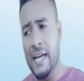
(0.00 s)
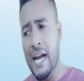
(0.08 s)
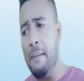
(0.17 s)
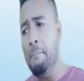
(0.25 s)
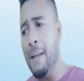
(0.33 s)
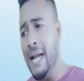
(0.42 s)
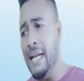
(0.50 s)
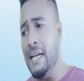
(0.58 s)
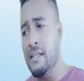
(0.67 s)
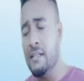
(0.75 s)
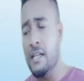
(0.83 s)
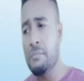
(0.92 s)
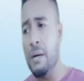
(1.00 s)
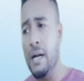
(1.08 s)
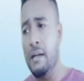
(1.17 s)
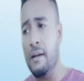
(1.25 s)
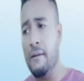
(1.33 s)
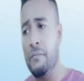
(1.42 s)
There are many reasons,
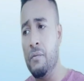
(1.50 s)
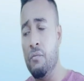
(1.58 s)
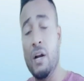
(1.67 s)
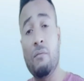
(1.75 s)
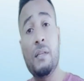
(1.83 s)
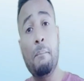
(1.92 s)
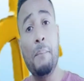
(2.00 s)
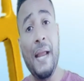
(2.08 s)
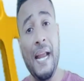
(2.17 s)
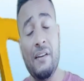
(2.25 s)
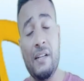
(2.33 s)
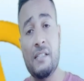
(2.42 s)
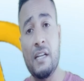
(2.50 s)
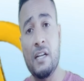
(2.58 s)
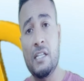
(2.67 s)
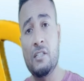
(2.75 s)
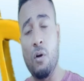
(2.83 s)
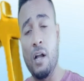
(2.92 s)
but one of the main reason
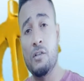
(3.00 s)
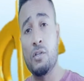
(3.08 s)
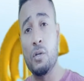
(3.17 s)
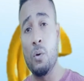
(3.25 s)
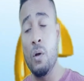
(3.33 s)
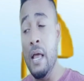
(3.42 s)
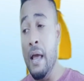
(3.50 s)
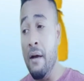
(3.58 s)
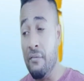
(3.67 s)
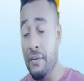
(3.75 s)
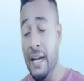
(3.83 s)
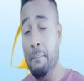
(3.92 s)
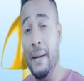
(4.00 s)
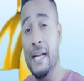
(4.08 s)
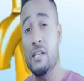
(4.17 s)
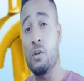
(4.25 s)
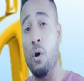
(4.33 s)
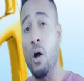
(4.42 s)
is also
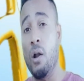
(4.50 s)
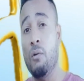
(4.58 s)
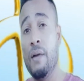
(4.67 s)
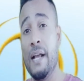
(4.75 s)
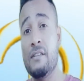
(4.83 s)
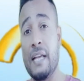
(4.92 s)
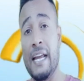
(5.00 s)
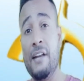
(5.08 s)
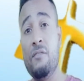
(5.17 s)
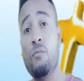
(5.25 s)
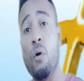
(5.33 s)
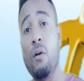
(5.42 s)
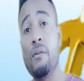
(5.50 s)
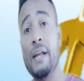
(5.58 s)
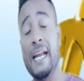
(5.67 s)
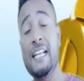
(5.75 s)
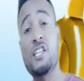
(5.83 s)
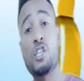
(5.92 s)
Philippines always involved
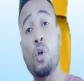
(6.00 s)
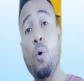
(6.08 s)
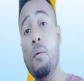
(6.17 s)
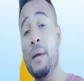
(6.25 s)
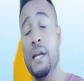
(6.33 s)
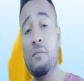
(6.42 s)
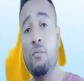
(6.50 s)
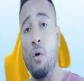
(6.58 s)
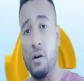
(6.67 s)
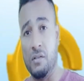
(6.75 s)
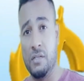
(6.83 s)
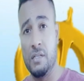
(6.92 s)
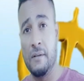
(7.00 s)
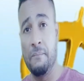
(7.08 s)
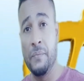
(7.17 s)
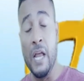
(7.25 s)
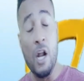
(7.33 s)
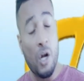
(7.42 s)
in so many wars.
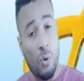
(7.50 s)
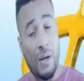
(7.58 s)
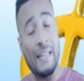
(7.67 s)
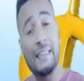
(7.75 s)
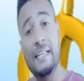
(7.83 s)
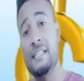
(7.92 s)
Look at